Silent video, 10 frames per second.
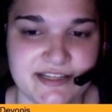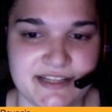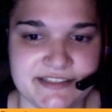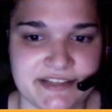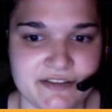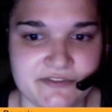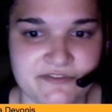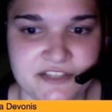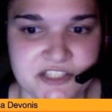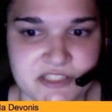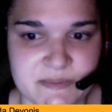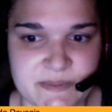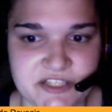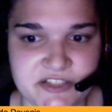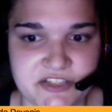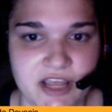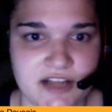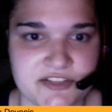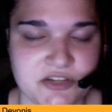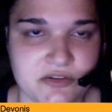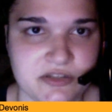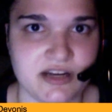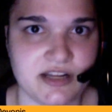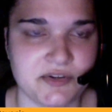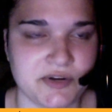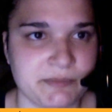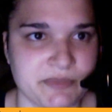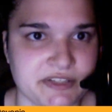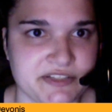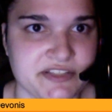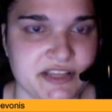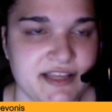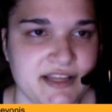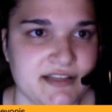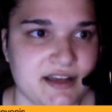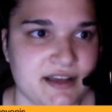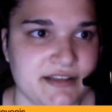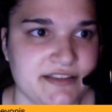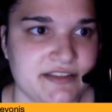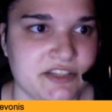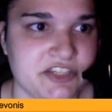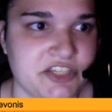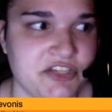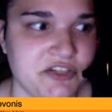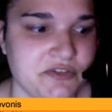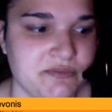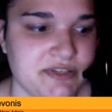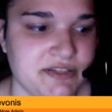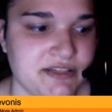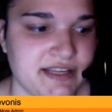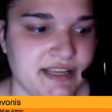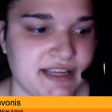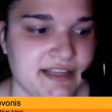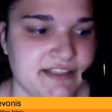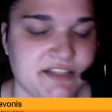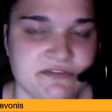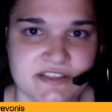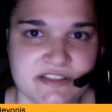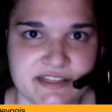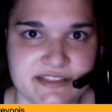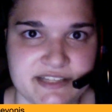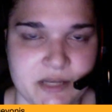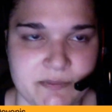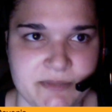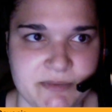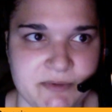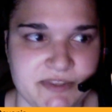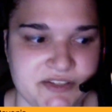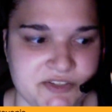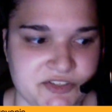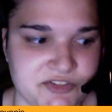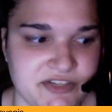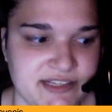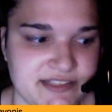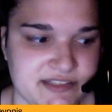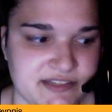It's now fidget spinners, adult coloring books, the cube, and different things to help people with their stress.